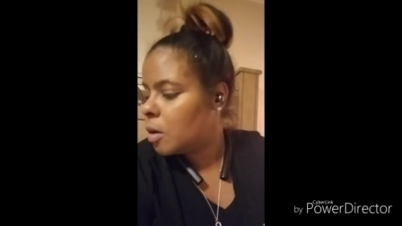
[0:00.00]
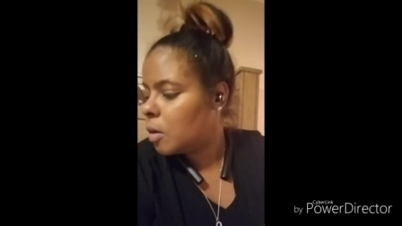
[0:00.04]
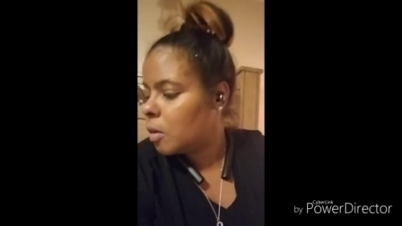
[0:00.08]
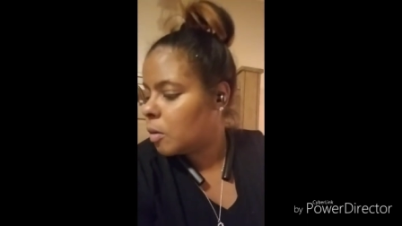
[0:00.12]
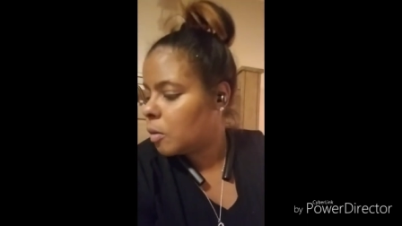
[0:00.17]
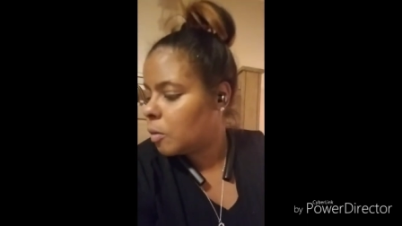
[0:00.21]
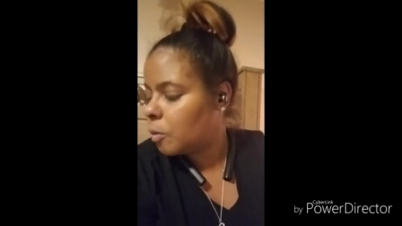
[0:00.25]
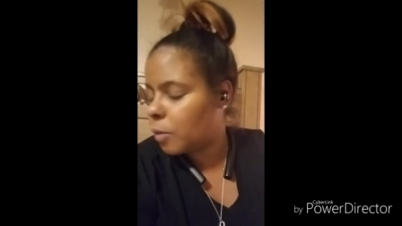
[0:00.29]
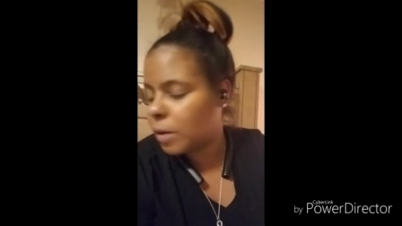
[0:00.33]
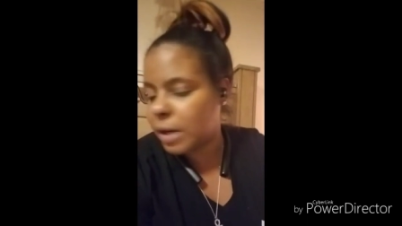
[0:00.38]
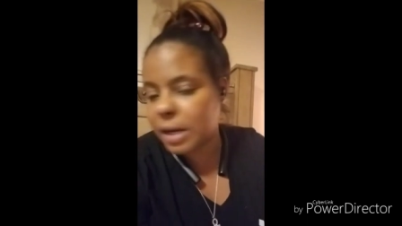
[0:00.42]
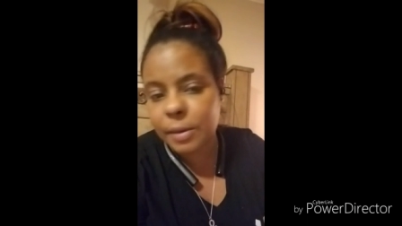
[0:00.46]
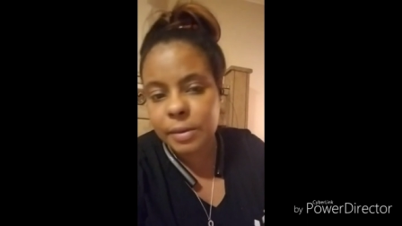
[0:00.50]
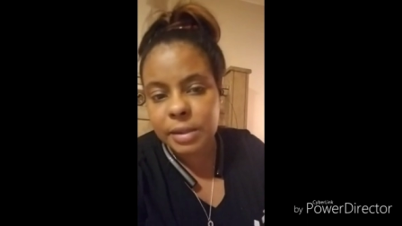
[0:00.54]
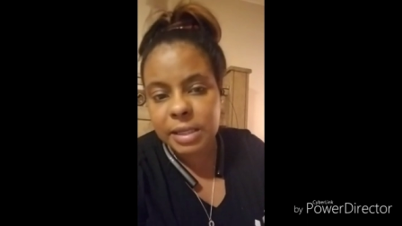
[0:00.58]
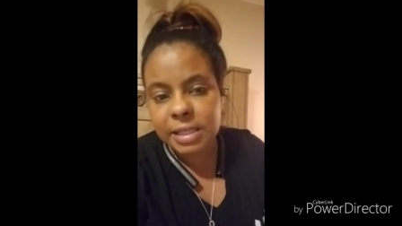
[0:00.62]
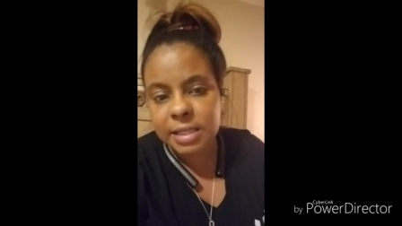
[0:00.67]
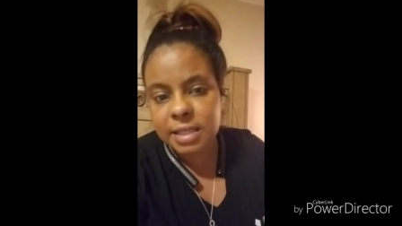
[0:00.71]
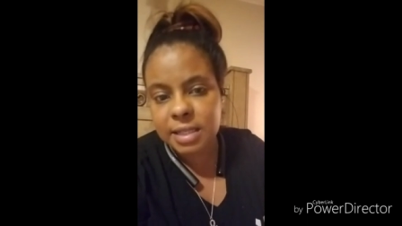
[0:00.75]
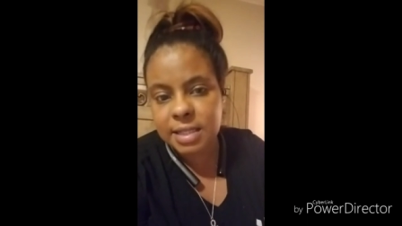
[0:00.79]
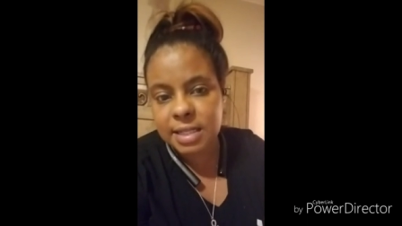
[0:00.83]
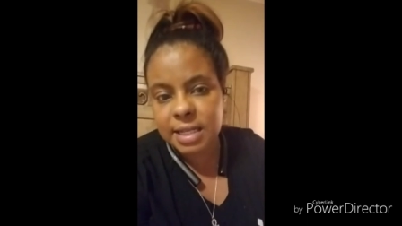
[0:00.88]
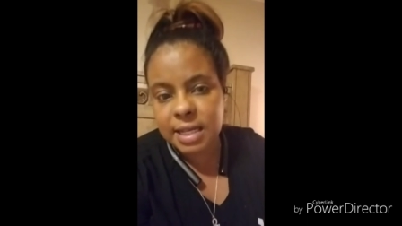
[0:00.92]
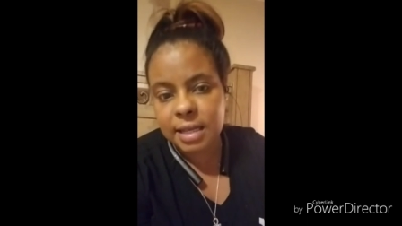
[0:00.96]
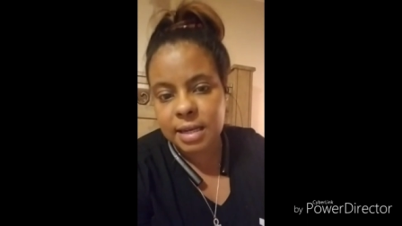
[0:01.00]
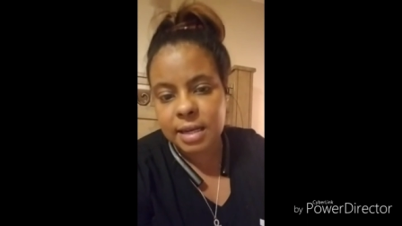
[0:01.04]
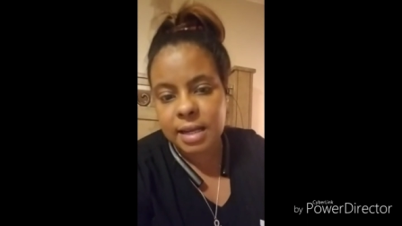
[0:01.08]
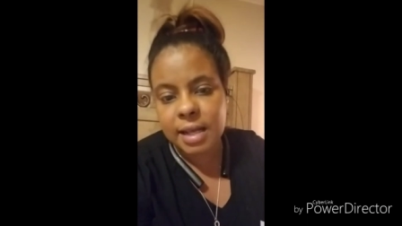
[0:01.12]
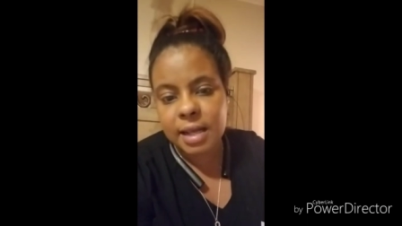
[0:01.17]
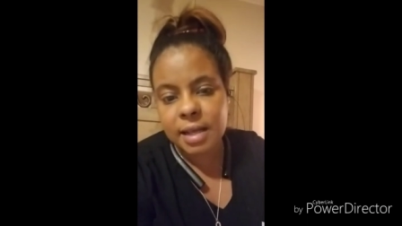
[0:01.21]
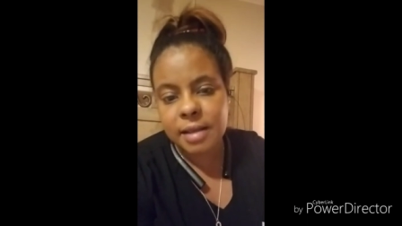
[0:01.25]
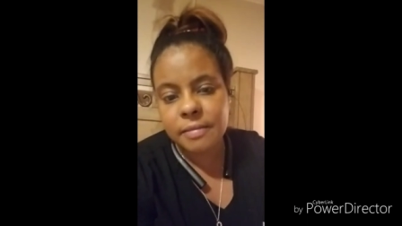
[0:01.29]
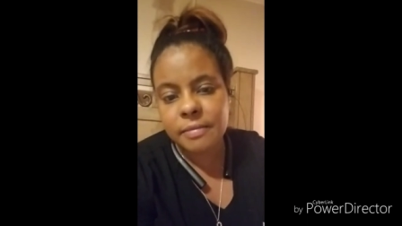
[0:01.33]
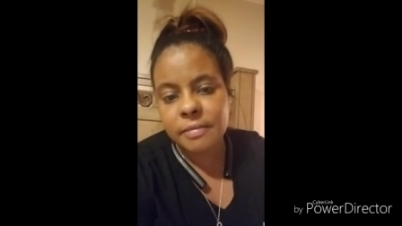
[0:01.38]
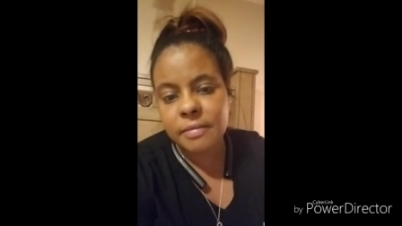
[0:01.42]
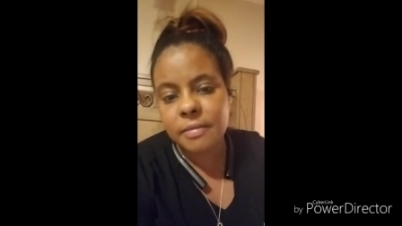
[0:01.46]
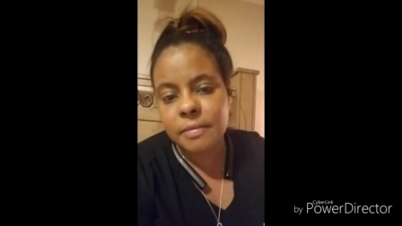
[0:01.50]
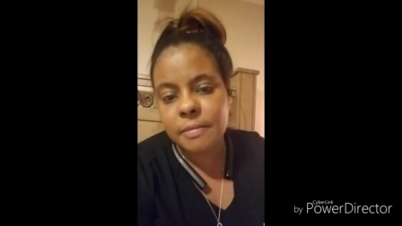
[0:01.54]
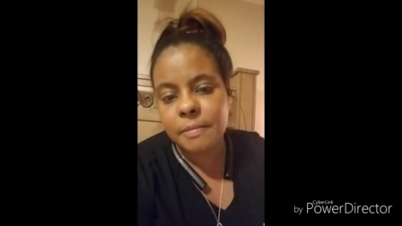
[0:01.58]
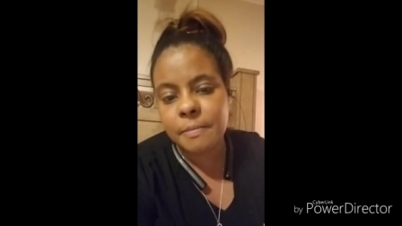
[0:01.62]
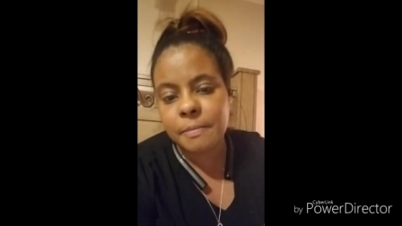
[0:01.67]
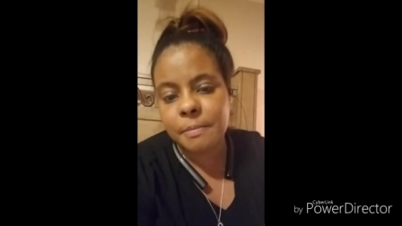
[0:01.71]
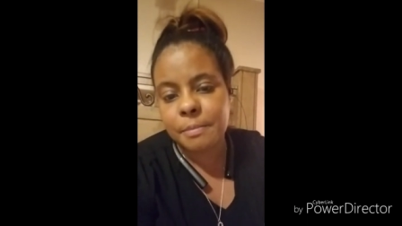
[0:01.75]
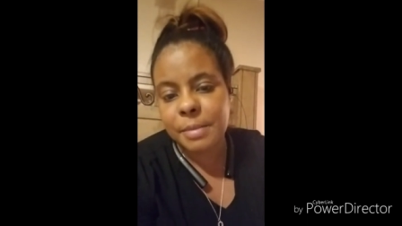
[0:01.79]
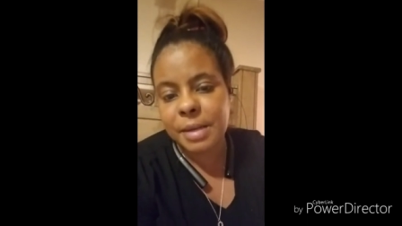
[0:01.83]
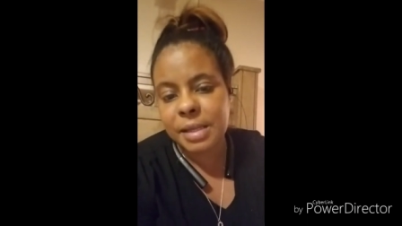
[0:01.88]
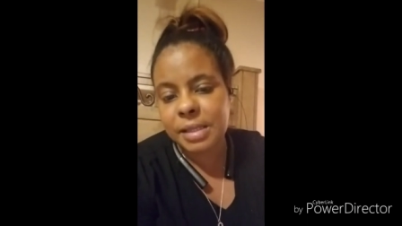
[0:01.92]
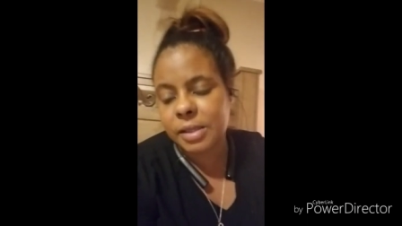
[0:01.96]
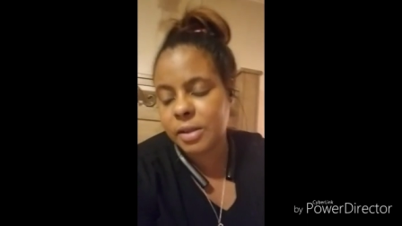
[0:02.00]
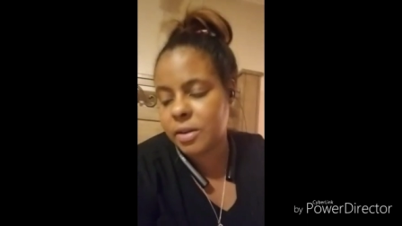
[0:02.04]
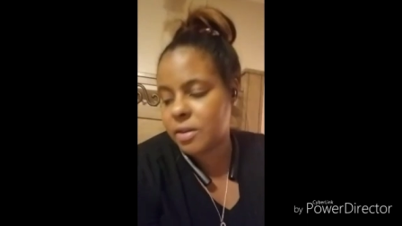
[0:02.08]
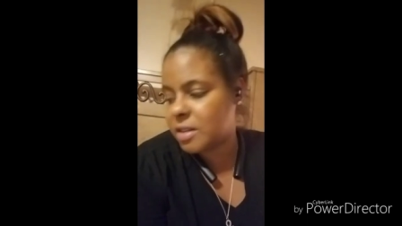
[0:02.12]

what I would like to say that my little